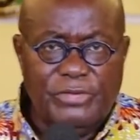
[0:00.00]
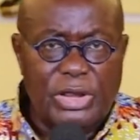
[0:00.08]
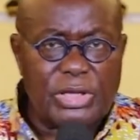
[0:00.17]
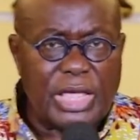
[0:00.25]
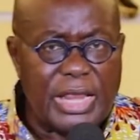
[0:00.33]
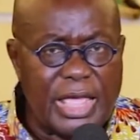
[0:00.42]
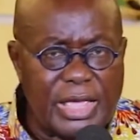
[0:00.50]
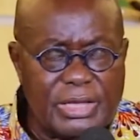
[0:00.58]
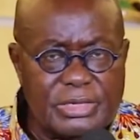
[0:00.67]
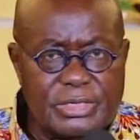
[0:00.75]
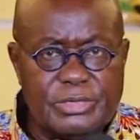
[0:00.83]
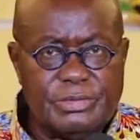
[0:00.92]
Fellow
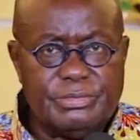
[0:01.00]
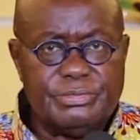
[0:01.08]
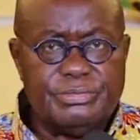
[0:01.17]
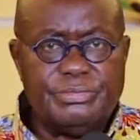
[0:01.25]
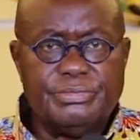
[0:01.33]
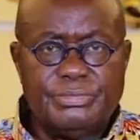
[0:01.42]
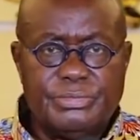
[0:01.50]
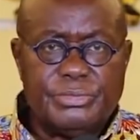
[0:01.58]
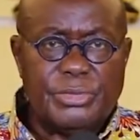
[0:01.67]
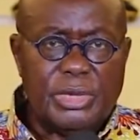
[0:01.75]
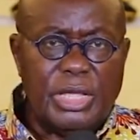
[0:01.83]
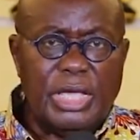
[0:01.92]
Ghanaians,
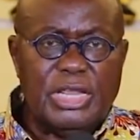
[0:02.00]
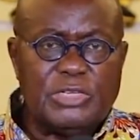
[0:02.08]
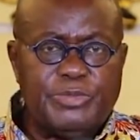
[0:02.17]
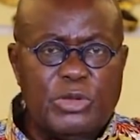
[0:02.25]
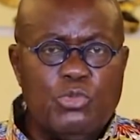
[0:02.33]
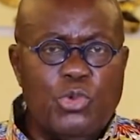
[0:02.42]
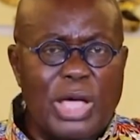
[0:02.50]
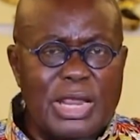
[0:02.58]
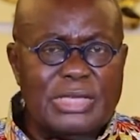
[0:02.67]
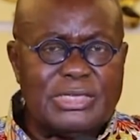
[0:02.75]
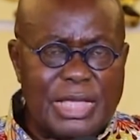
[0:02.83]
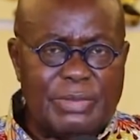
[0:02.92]
it has been well
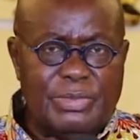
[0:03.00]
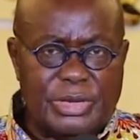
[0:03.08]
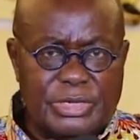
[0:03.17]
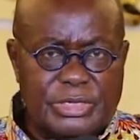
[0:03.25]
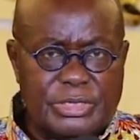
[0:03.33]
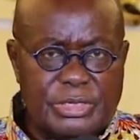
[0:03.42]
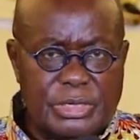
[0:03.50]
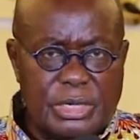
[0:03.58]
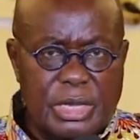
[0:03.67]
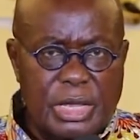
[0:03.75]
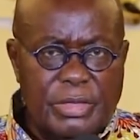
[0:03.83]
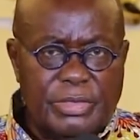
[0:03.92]
established
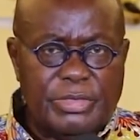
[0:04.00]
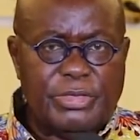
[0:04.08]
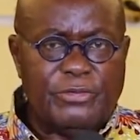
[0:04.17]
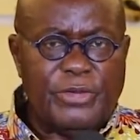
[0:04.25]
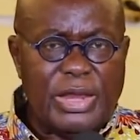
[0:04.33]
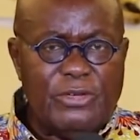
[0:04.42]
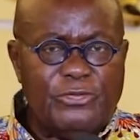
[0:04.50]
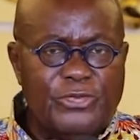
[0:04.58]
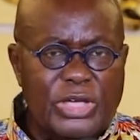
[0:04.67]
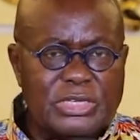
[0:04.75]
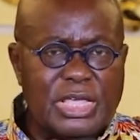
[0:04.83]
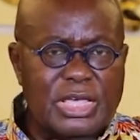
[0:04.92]
that the very
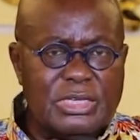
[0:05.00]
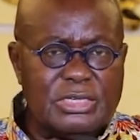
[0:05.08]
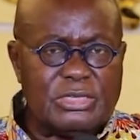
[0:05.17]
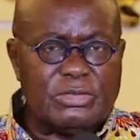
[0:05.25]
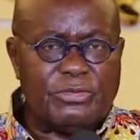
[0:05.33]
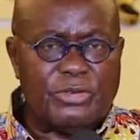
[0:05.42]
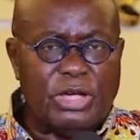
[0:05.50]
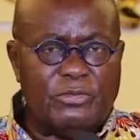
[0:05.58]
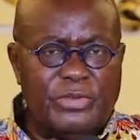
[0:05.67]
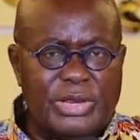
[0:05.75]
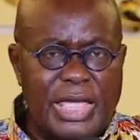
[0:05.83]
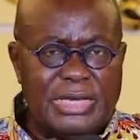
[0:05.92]
first cases of
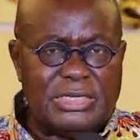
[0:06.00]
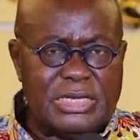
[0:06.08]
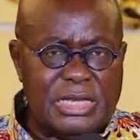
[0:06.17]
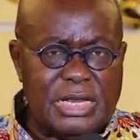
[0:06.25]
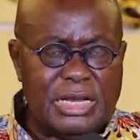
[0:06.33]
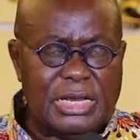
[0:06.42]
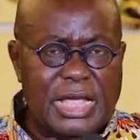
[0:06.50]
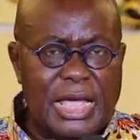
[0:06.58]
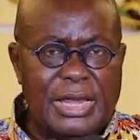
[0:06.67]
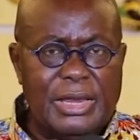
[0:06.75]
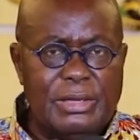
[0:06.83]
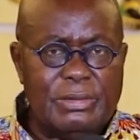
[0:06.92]
COVID-19 in
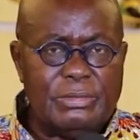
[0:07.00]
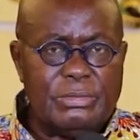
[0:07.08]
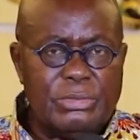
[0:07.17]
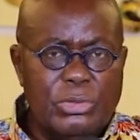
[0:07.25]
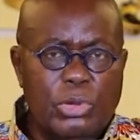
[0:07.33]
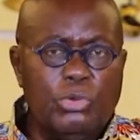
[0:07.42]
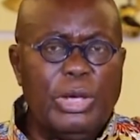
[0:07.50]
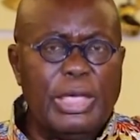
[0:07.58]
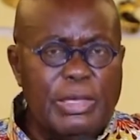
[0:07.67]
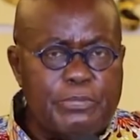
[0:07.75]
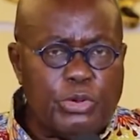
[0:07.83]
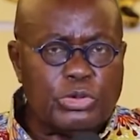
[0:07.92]
Ghana were
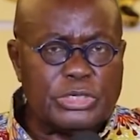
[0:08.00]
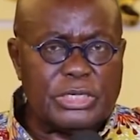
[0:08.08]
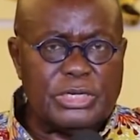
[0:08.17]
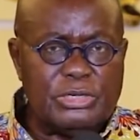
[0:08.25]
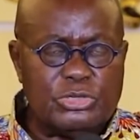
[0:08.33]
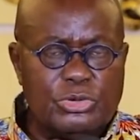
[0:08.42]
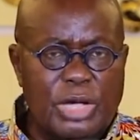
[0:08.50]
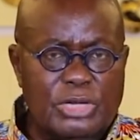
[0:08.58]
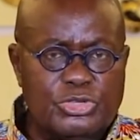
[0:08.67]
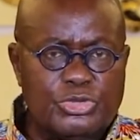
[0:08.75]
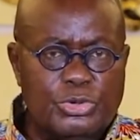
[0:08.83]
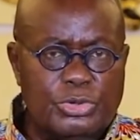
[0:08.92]
imported into our
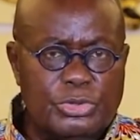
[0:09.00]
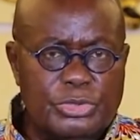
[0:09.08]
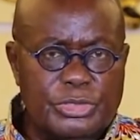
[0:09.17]
shores.